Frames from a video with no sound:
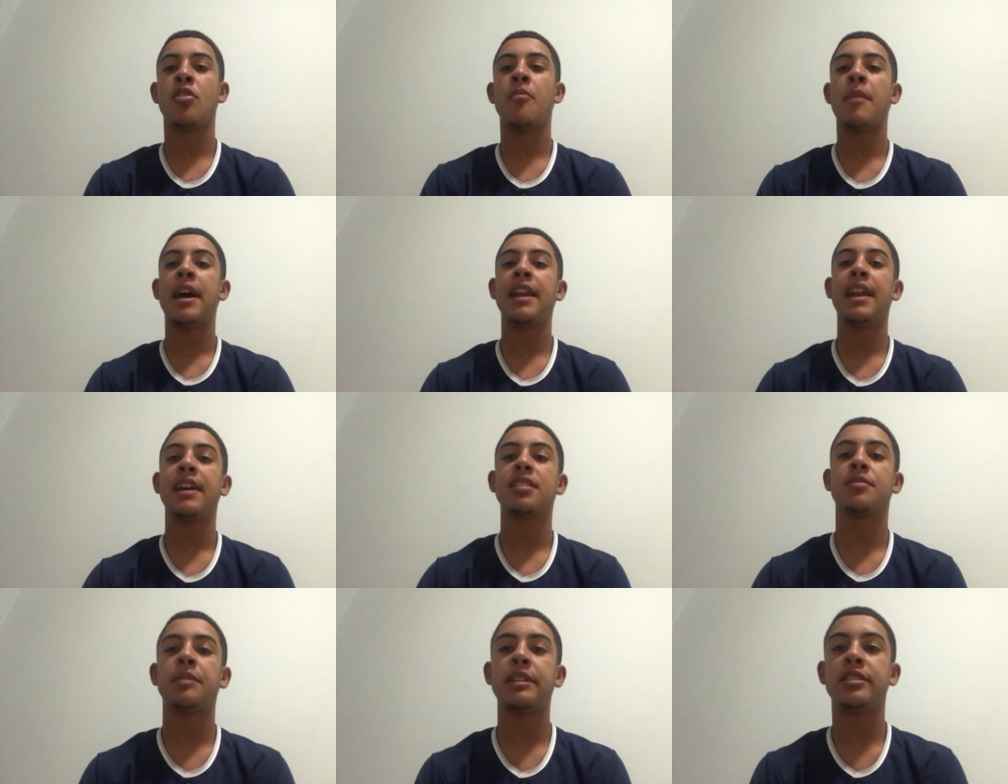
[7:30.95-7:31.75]
My
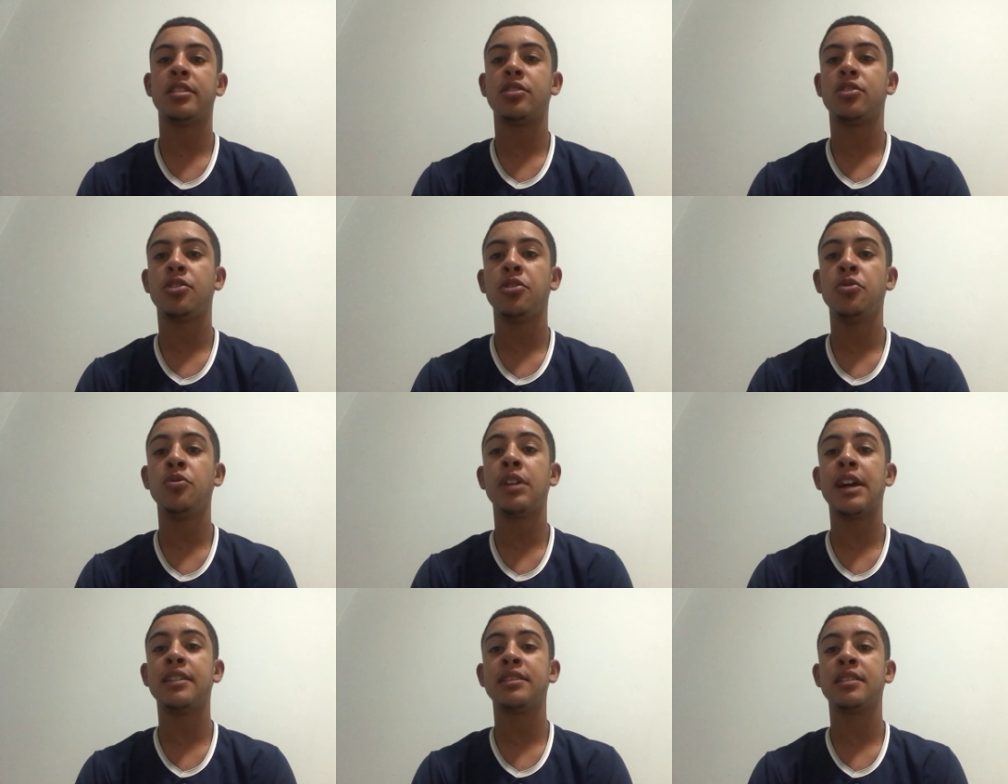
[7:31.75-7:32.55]
last message to you
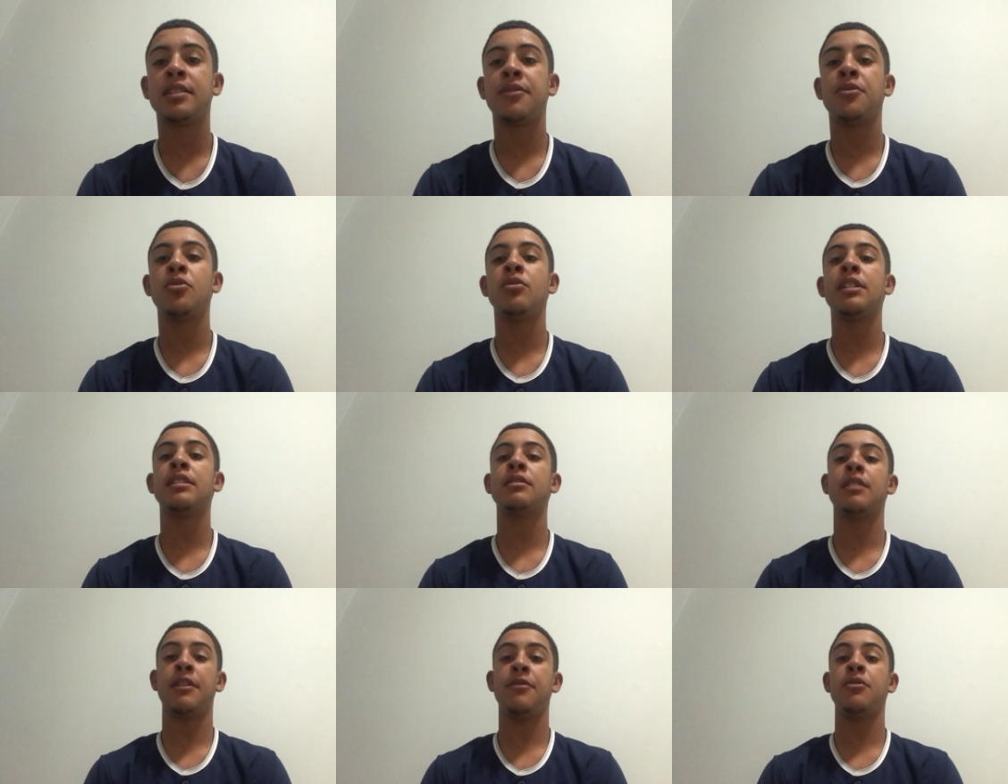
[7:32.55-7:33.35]
guys is if
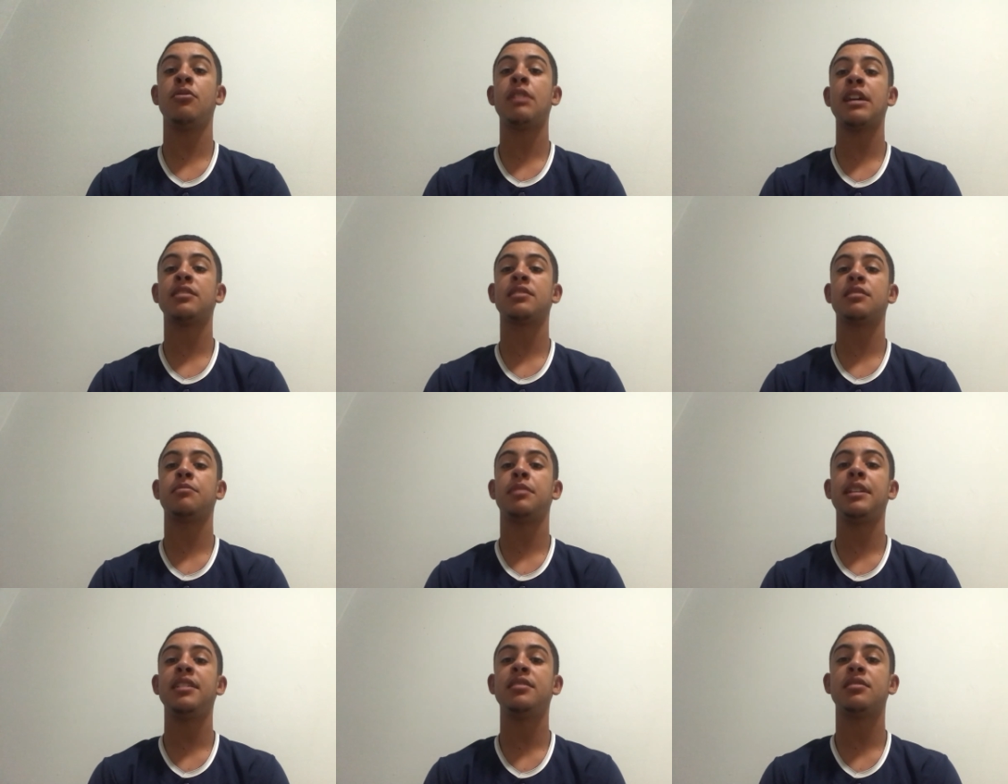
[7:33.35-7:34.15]
you guys could
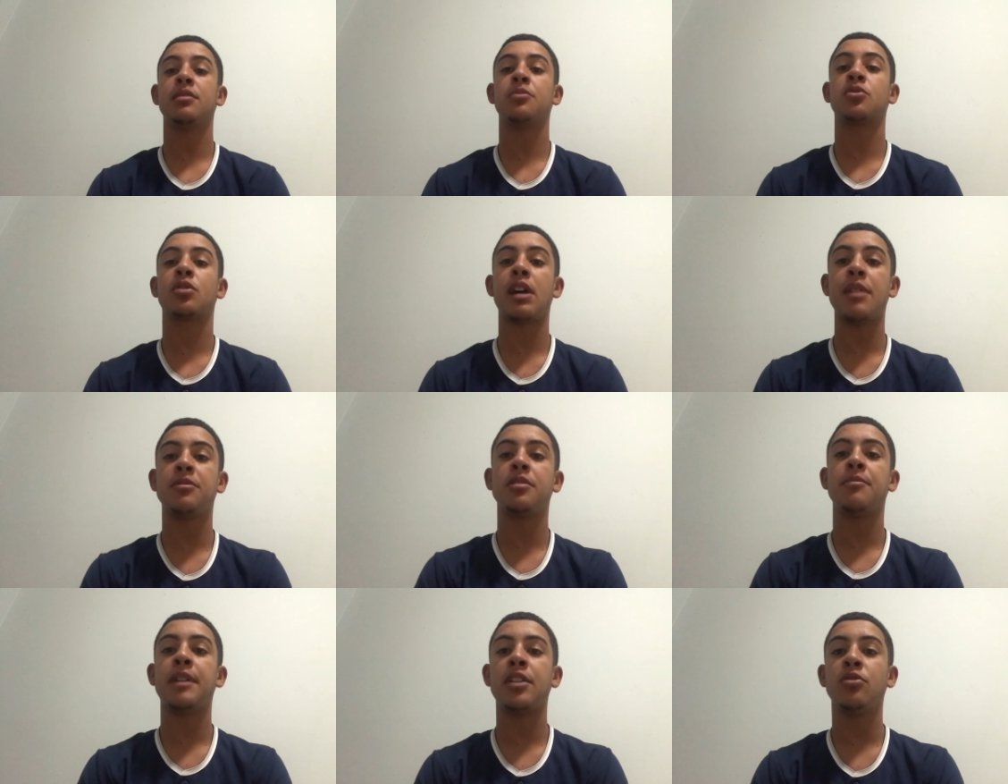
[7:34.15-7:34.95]
please subscribe
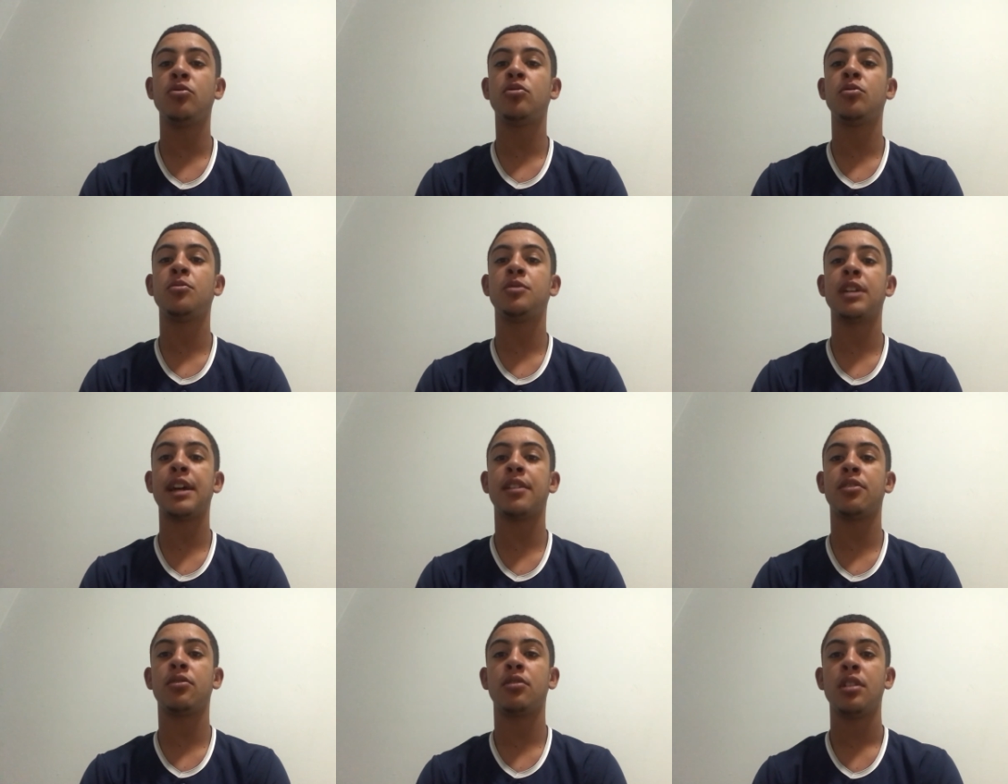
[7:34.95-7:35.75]
to my YouTube
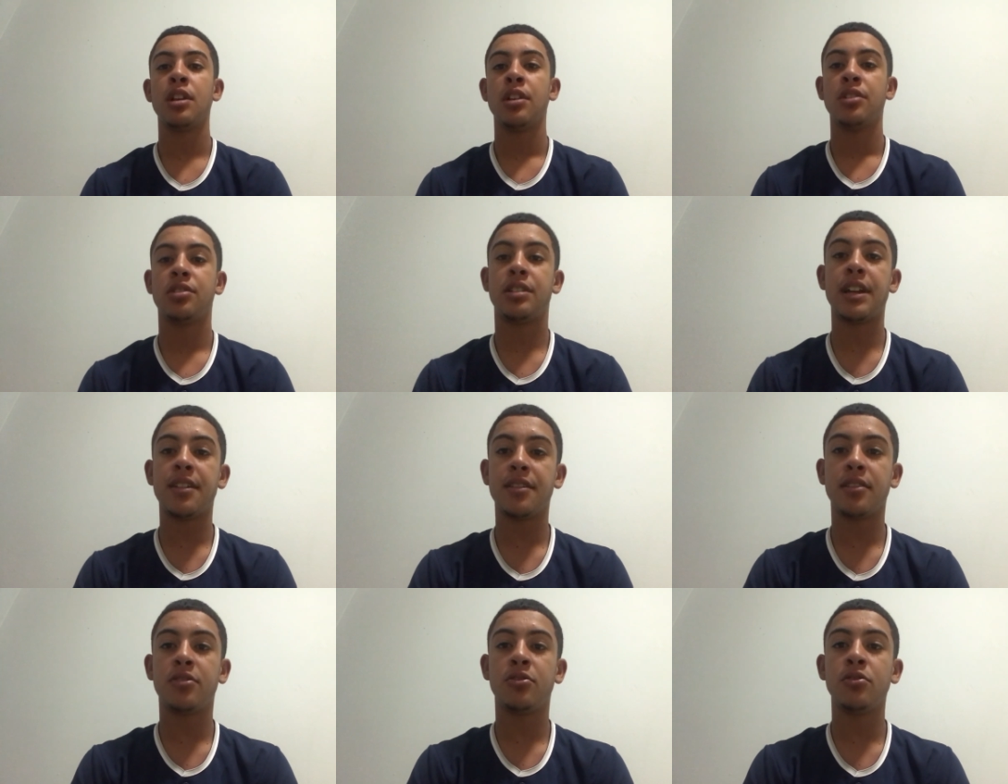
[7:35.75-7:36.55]
channel, share
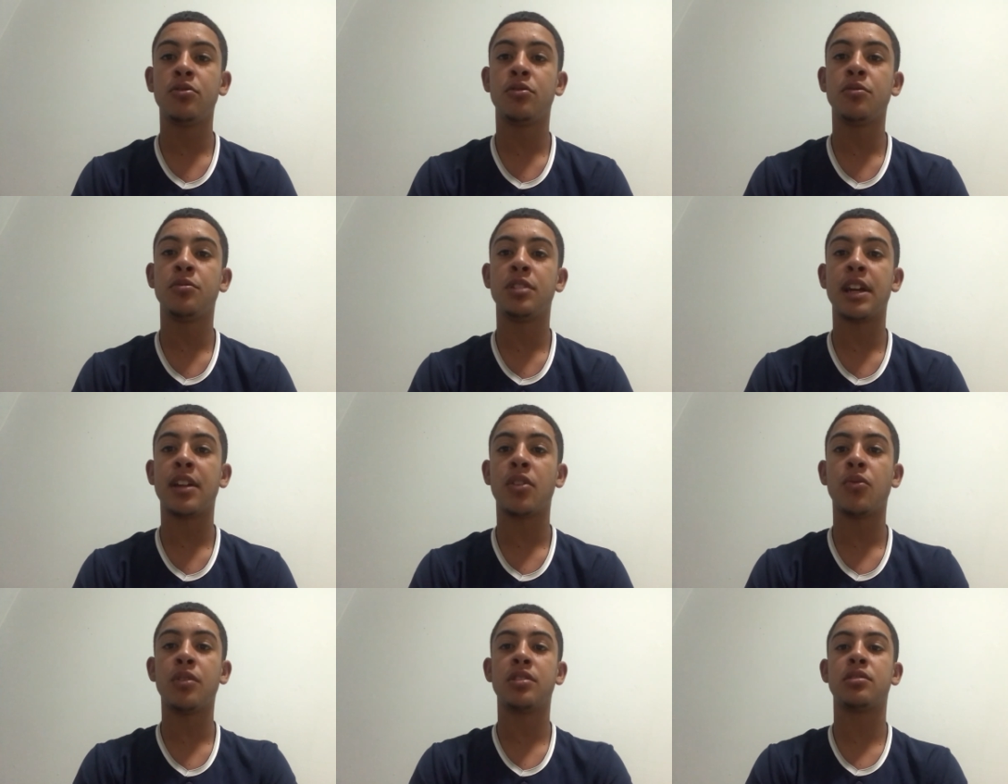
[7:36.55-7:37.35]
this YouTube
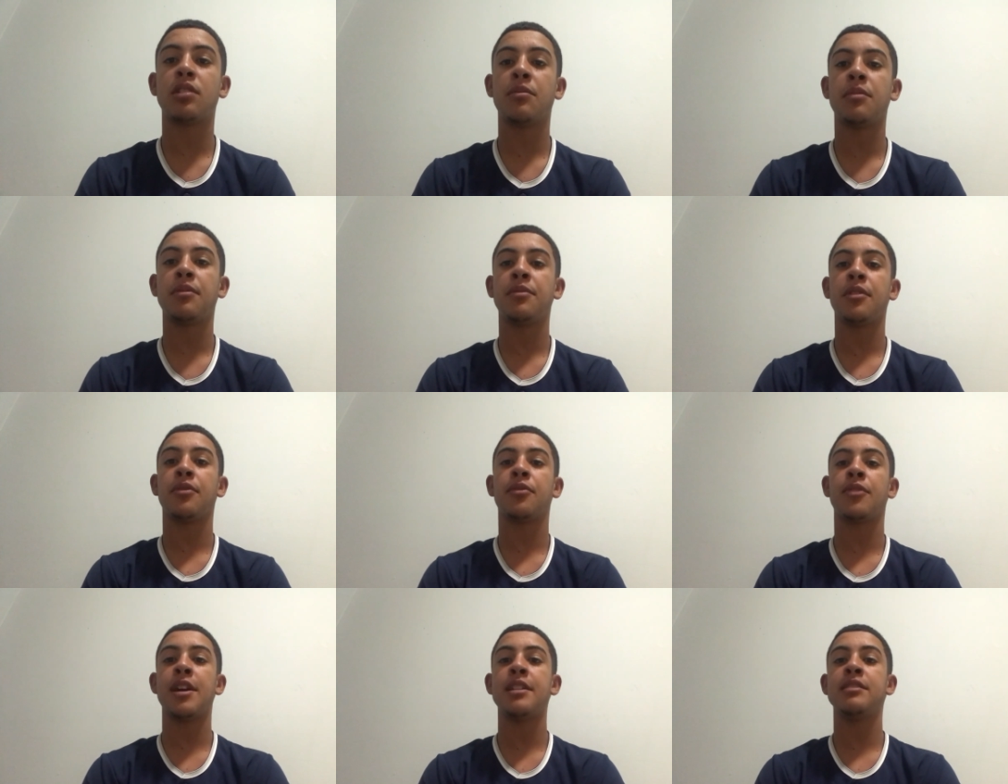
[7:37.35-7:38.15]
channel with some of your
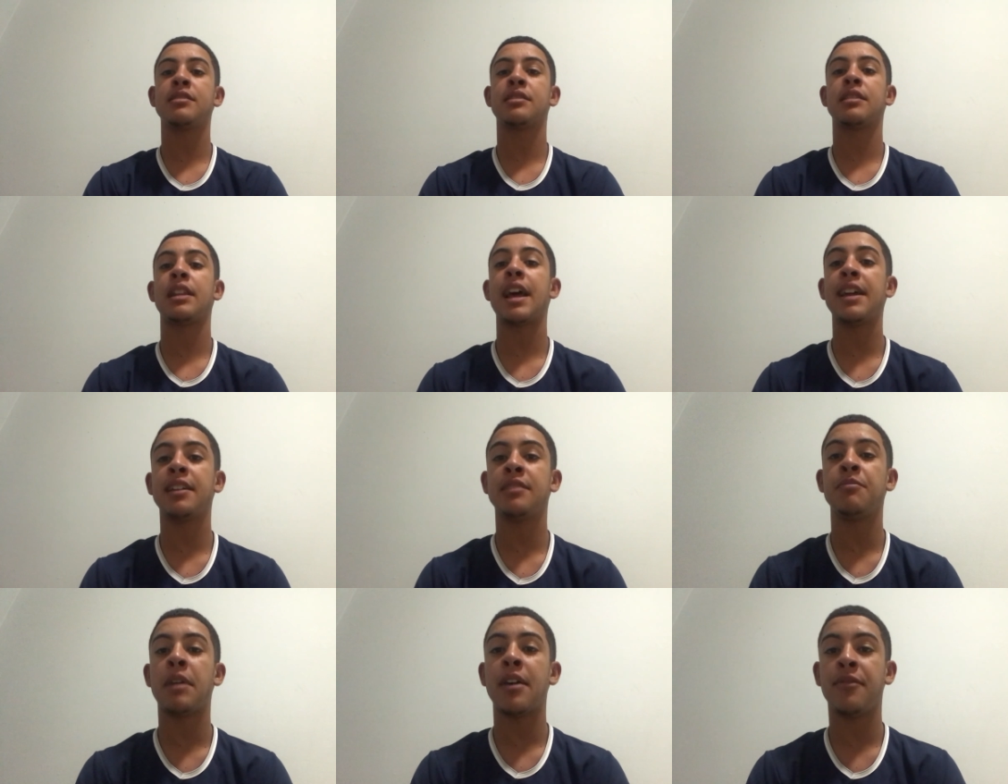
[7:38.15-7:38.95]
friends,
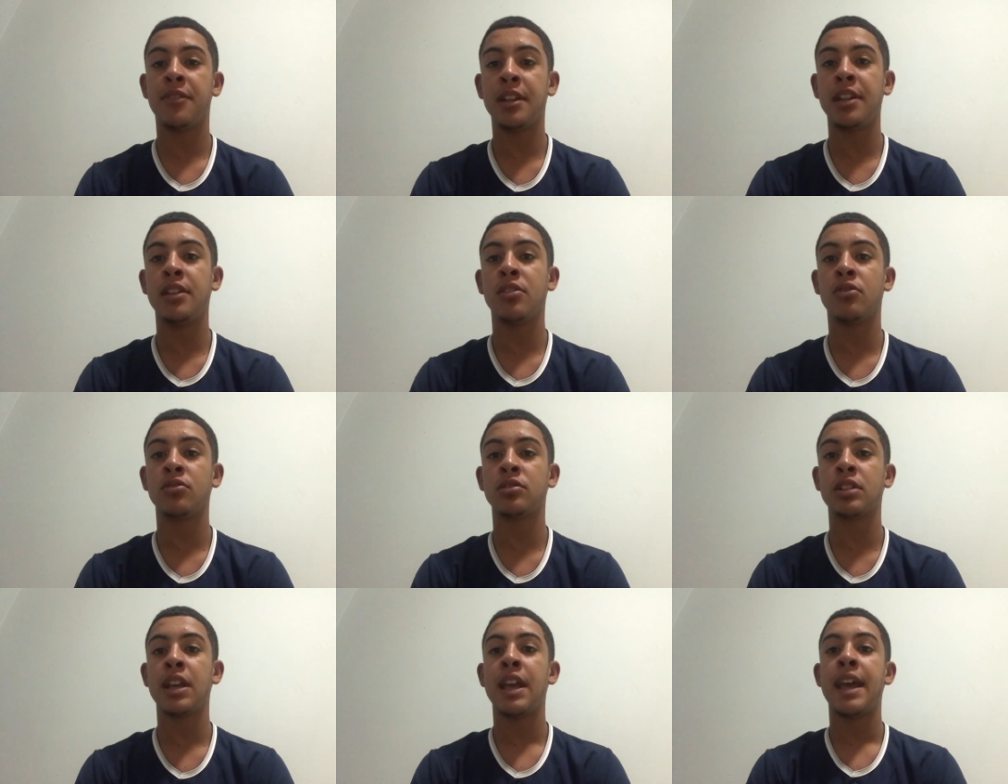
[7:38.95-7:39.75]
like my videos,